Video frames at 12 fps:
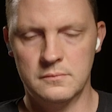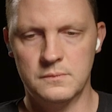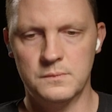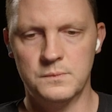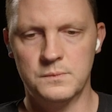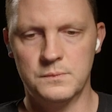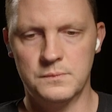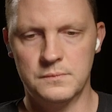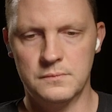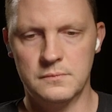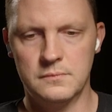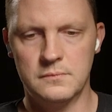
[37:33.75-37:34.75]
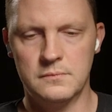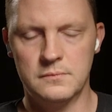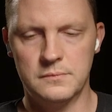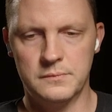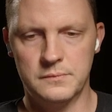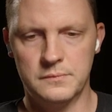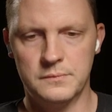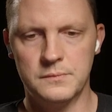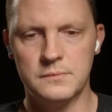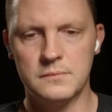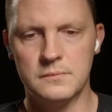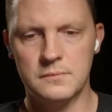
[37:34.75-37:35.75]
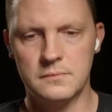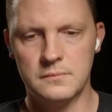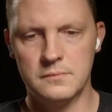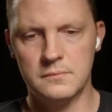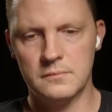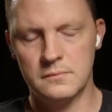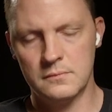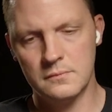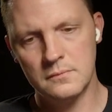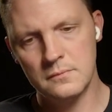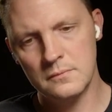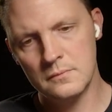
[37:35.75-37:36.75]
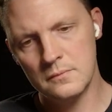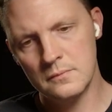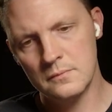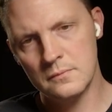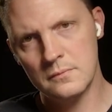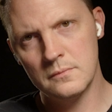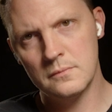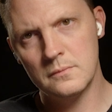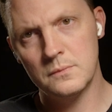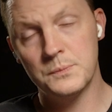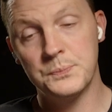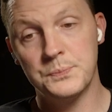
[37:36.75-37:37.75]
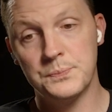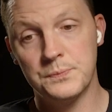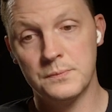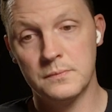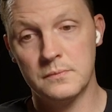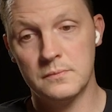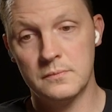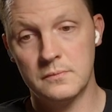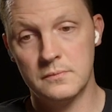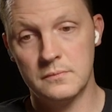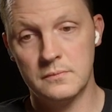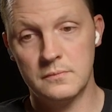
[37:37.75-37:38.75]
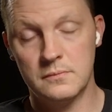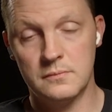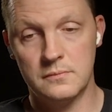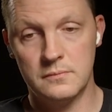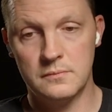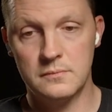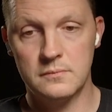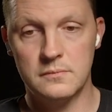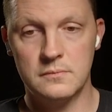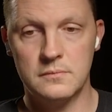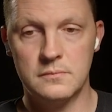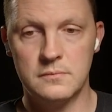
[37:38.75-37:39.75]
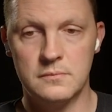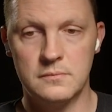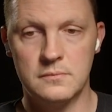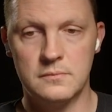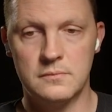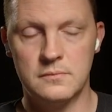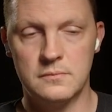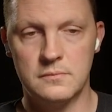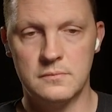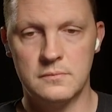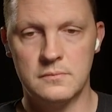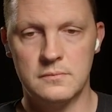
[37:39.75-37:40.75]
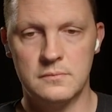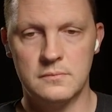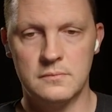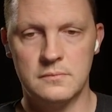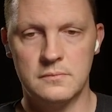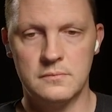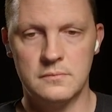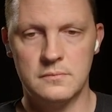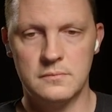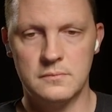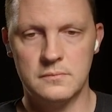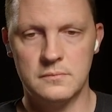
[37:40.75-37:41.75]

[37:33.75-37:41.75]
The person shown says nothing.